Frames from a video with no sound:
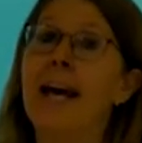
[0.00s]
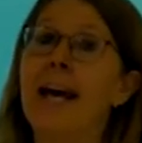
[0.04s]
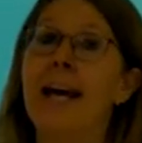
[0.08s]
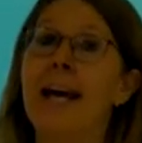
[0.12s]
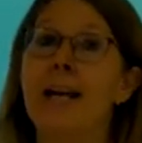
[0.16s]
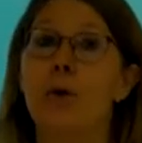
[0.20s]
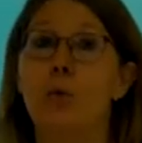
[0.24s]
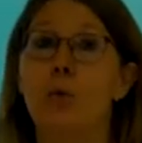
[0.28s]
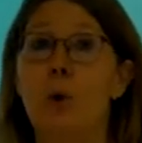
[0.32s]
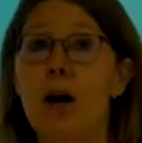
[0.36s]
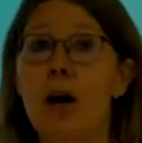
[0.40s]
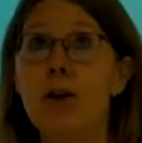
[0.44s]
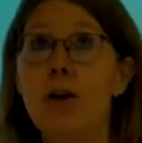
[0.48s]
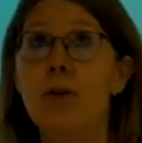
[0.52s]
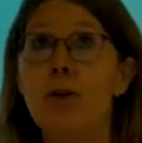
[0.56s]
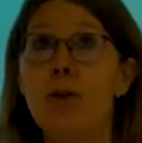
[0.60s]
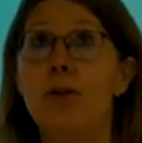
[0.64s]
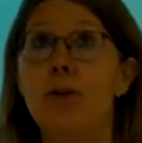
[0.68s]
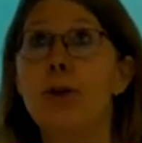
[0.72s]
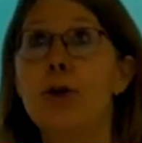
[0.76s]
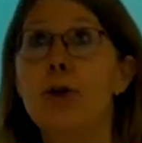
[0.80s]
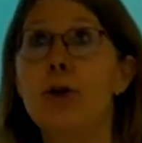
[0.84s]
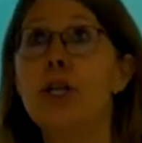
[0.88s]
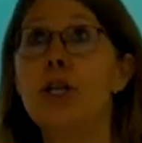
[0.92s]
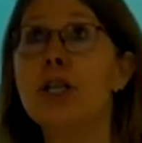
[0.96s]
And in
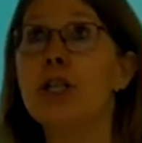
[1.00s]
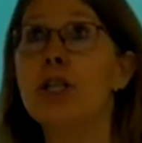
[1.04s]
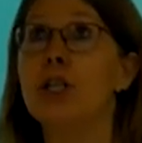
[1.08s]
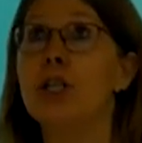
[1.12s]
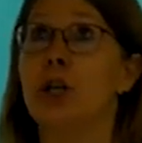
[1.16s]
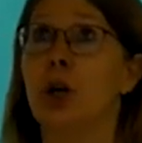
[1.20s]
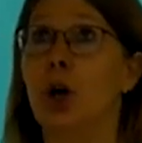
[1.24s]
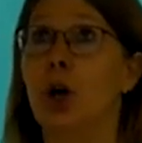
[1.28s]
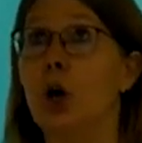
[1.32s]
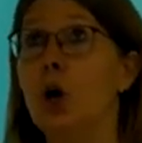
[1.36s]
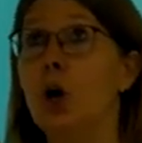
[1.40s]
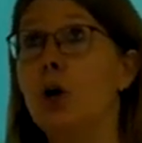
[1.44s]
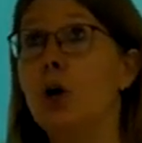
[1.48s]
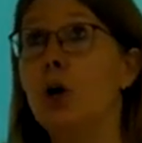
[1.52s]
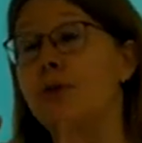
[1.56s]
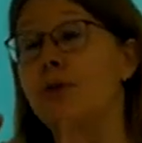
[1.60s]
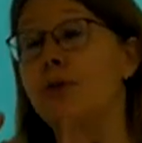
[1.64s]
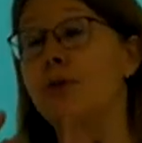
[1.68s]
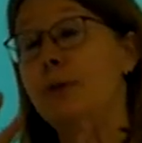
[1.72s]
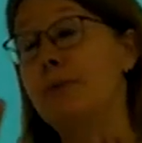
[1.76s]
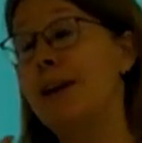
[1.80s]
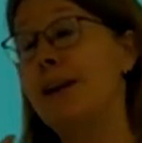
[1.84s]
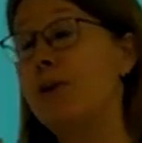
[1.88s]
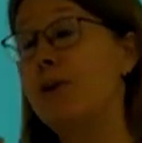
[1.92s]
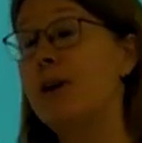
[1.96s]
1/3
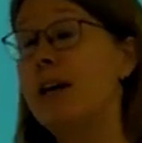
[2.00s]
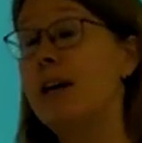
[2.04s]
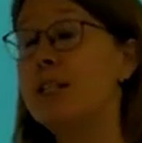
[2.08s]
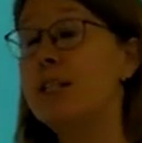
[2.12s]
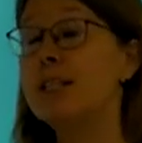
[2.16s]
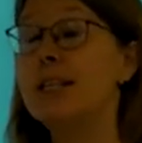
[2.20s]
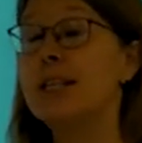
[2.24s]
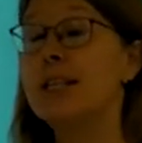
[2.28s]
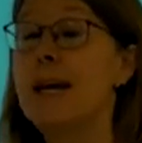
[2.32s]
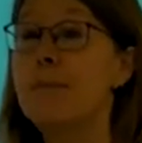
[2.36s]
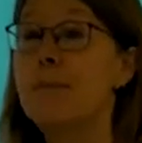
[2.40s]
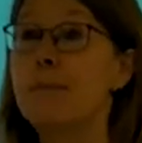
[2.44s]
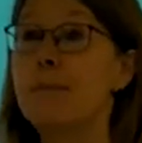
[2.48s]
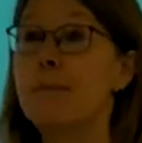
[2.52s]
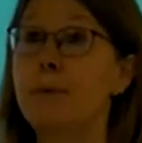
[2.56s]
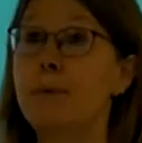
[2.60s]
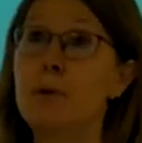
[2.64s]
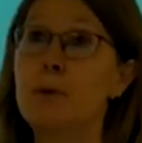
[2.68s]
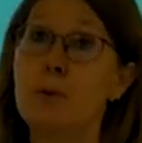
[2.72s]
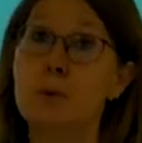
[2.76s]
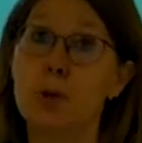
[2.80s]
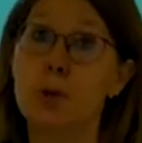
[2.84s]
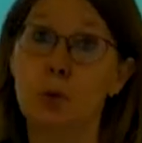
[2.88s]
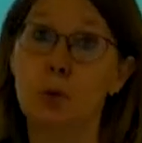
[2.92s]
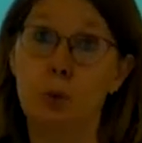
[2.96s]
of the medical escape
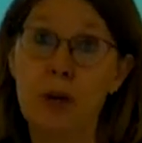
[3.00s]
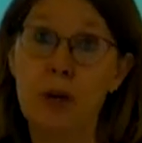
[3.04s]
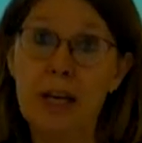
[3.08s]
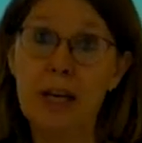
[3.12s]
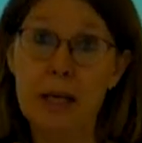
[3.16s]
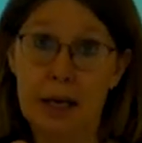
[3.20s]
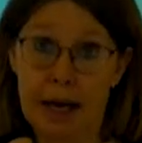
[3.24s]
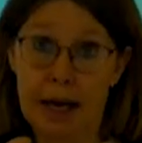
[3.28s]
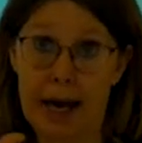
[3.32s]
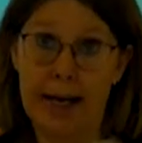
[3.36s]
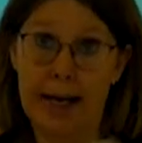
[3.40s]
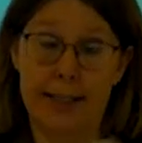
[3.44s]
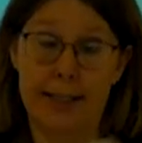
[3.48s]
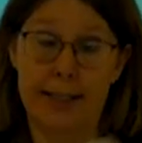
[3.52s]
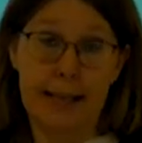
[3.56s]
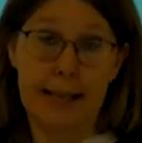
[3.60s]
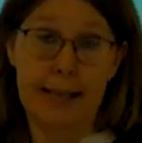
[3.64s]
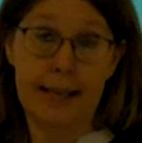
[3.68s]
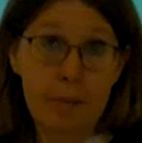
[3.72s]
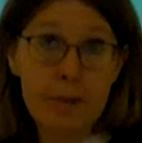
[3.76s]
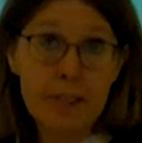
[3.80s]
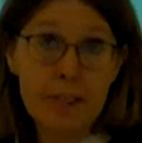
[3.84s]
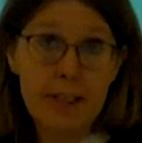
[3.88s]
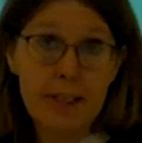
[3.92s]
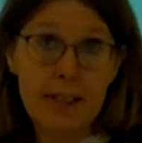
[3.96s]
rooms we
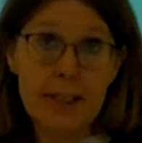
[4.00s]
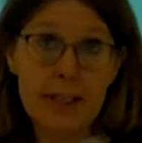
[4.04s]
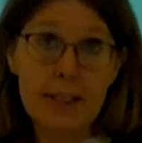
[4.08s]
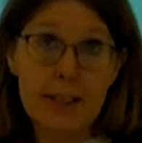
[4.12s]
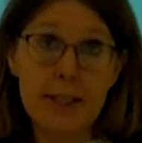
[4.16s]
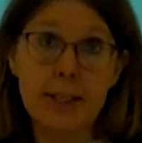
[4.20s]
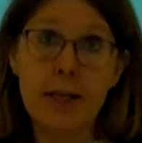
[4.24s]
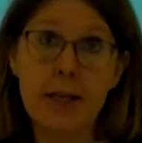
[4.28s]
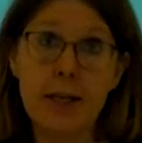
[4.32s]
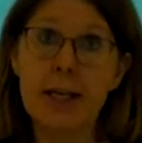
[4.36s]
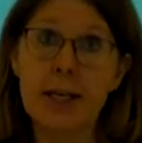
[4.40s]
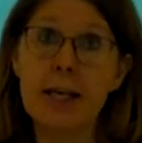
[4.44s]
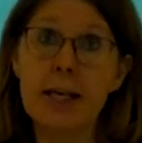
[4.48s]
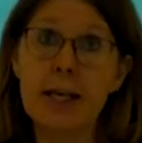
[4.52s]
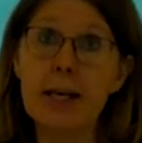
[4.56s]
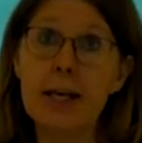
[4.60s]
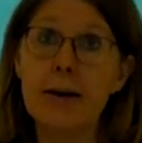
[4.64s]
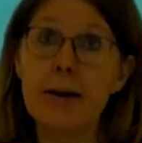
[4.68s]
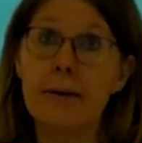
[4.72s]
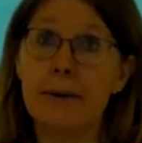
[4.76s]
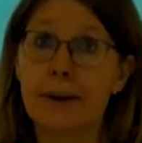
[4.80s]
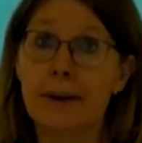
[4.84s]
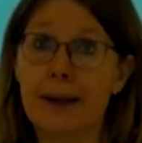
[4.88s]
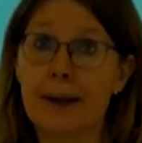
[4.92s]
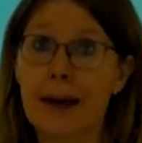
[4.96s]
examined in this
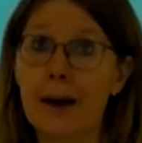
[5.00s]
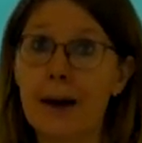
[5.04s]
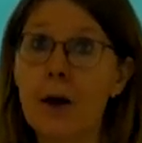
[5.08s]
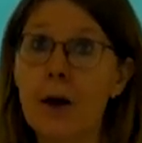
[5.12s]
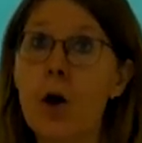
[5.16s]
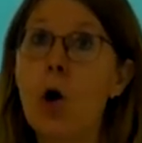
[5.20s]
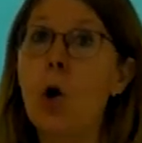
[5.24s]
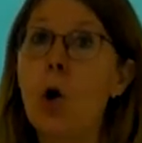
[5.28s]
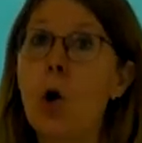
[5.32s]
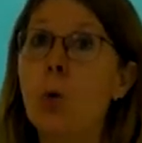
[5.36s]
study, yeah,